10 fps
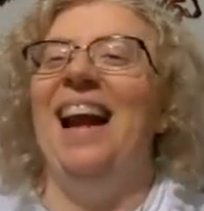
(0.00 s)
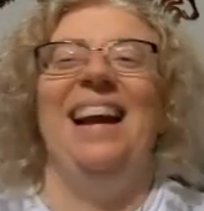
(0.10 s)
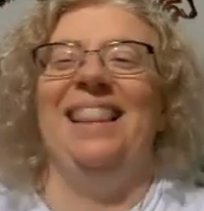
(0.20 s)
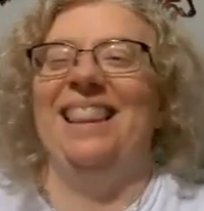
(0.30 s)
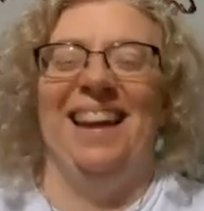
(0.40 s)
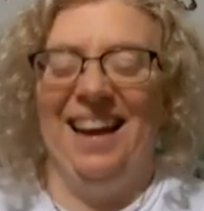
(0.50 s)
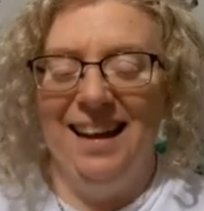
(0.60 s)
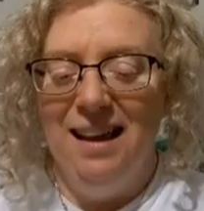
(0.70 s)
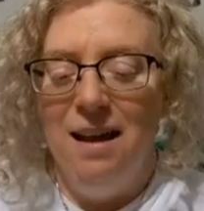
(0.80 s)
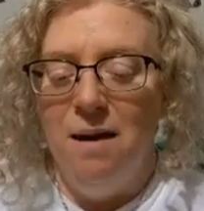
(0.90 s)
anything
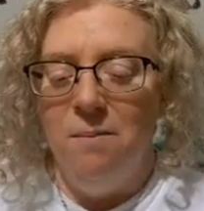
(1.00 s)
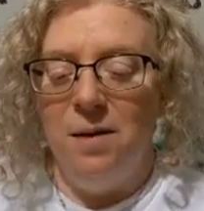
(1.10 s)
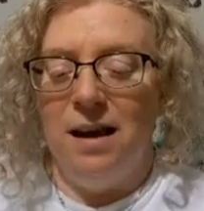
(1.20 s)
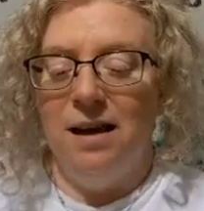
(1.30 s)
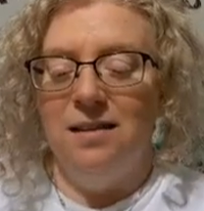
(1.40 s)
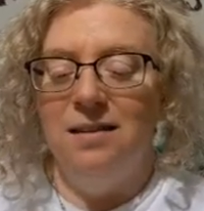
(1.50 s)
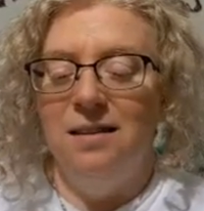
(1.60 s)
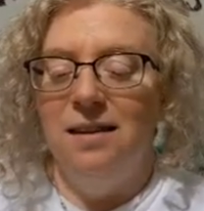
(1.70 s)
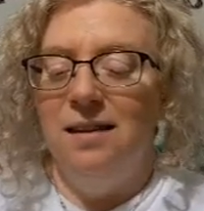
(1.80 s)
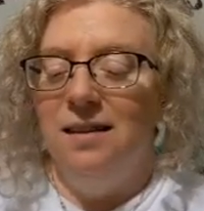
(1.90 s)
because
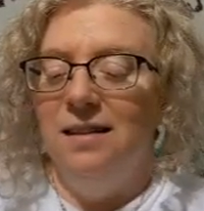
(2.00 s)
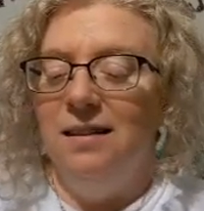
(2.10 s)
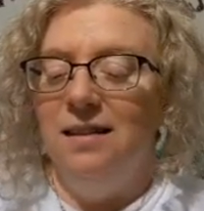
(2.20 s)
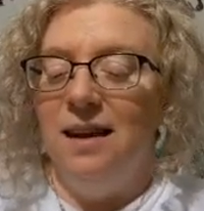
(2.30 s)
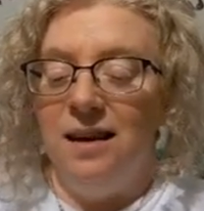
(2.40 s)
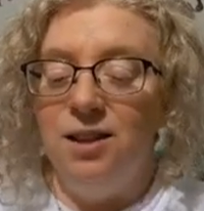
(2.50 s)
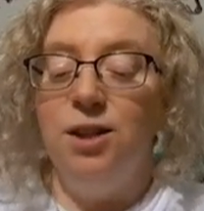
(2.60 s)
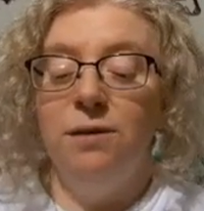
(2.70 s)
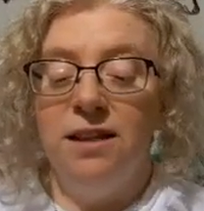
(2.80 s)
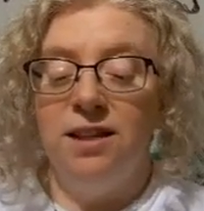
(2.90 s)

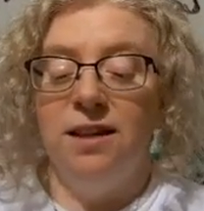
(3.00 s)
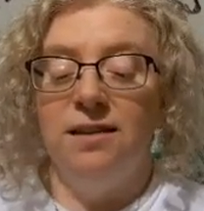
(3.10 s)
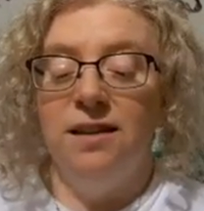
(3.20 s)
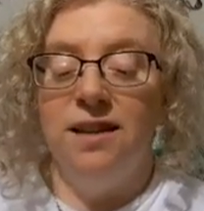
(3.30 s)
Intuition